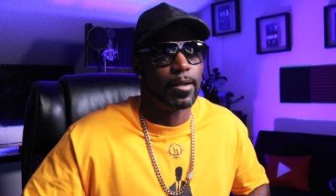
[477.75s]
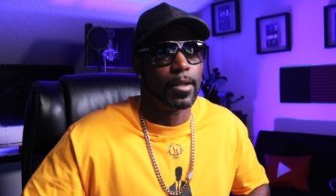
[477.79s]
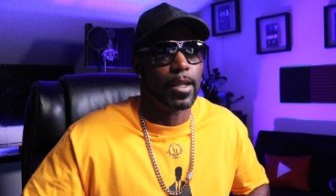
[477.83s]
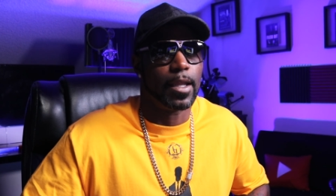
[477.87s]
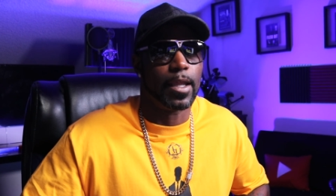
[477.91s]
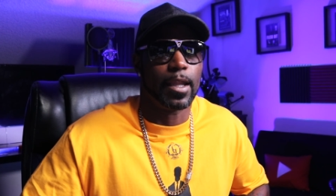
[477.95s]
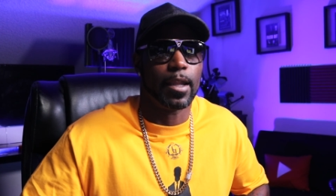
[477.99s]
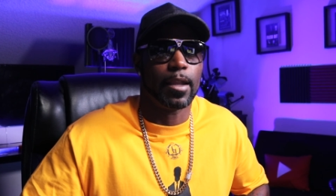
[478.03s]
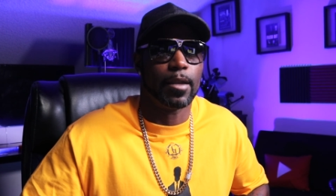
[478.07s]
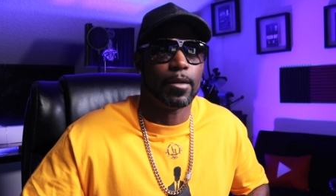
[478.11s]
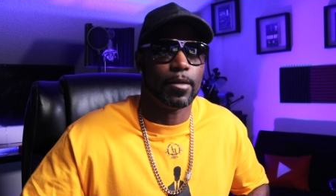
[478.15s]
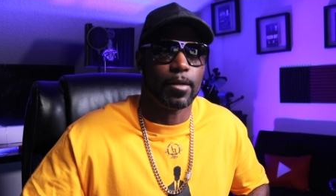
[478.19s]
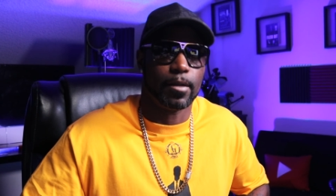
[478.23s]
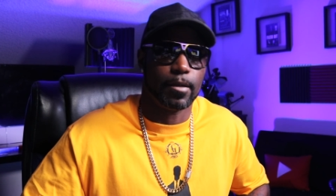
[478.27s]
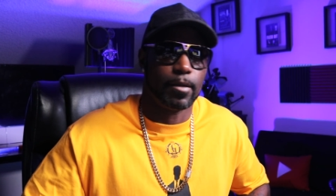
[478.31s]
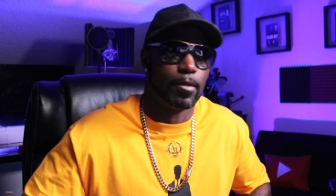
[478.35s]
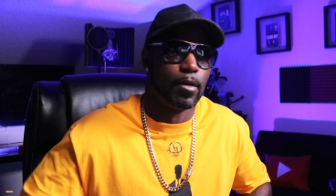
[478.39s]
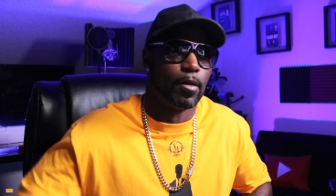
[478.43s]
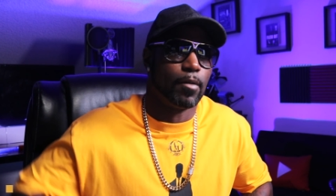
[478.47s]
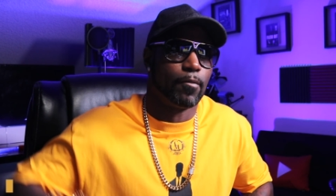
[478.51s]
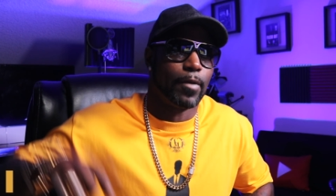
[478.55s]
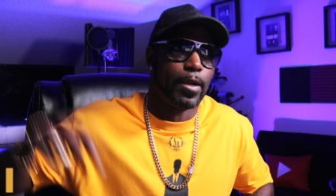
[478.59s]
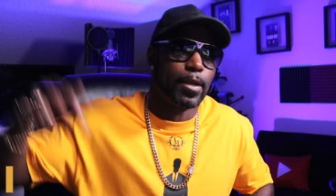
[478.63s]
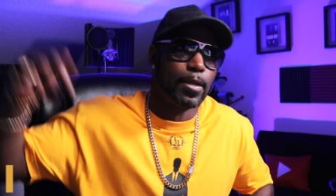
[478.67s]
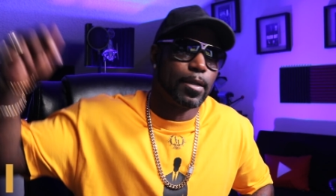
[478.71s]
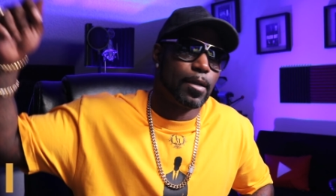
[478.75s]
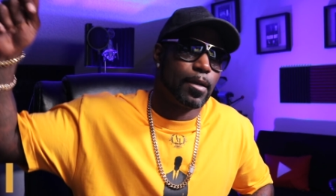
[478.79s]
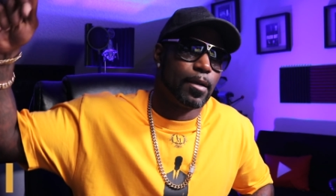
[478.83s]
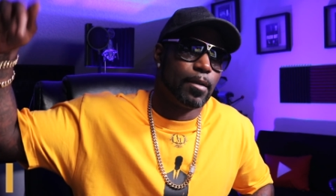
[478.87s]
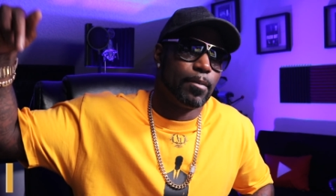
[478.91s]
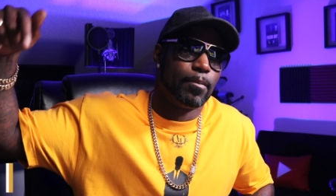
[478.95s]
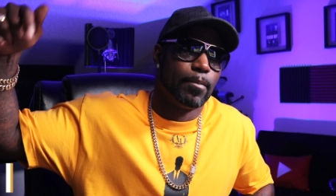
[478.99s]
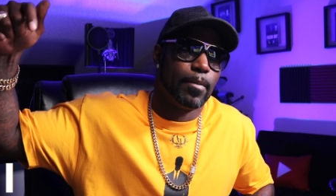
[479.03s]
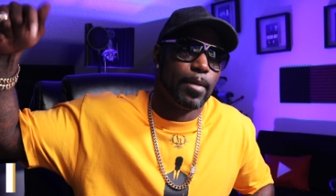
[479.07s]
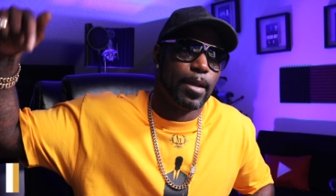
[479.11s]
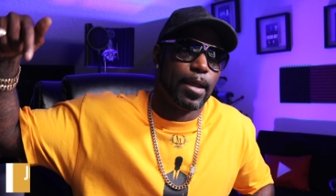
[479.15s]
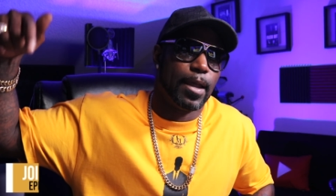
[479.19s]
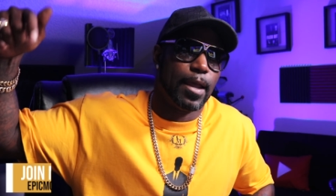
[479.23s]
And right there,
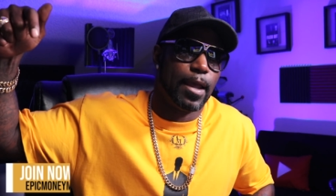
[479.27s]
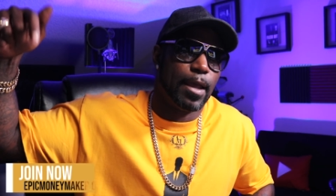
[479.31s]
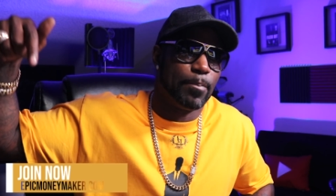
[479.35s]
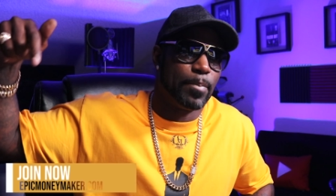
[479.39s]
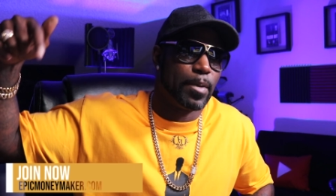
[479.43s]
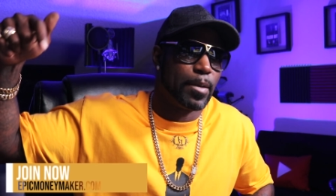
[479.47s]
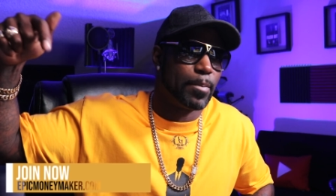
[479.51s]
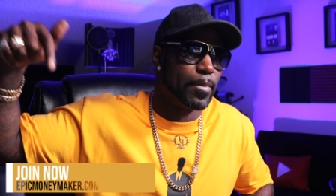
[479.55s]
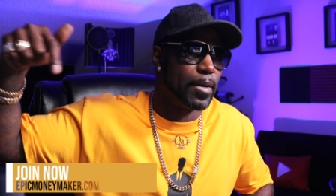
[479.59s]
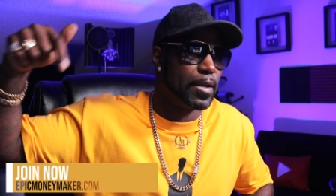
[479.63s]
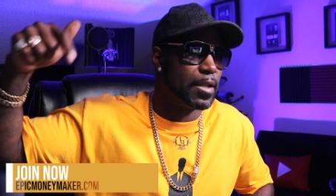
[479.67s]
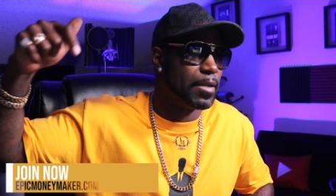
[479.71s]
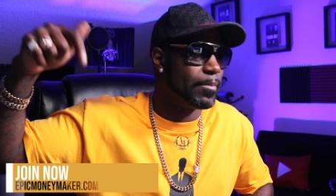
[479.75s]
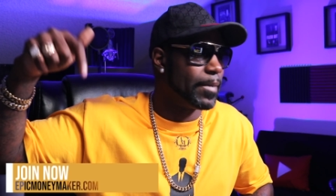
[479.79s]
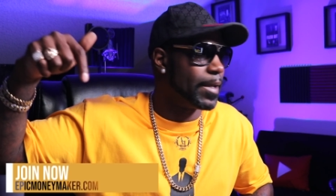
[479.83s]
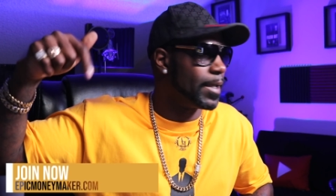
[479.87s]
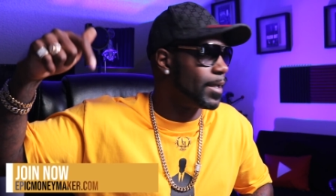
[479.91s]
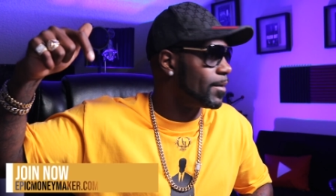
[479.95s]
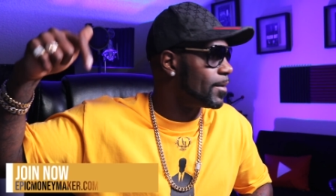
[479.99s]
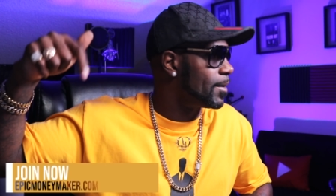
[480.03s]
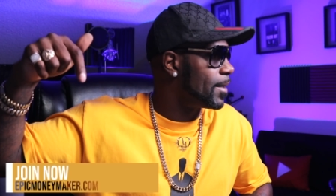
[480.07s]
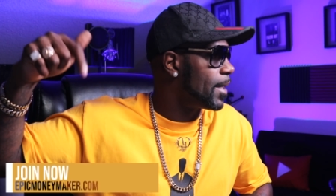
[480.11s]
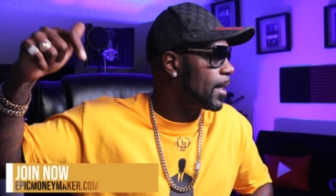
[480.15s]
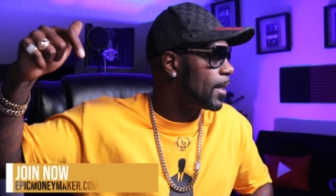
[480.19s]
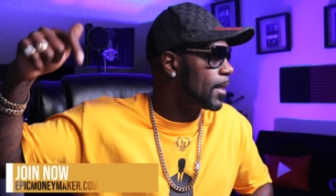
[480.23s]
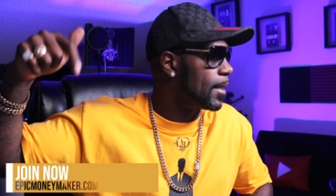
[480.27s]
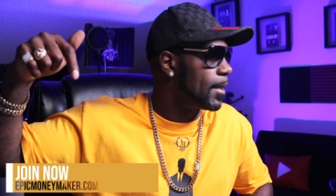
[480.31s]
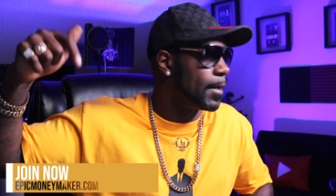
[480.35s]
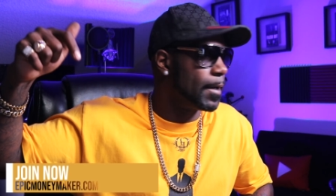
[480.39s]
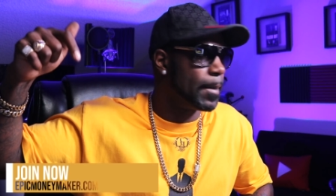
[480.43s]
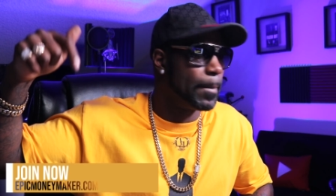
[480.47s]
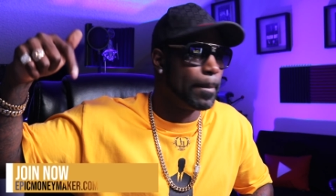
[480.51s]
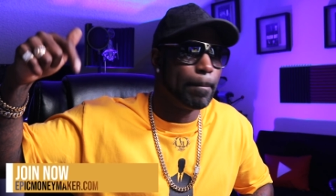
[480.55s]
epicmoneymaker.com.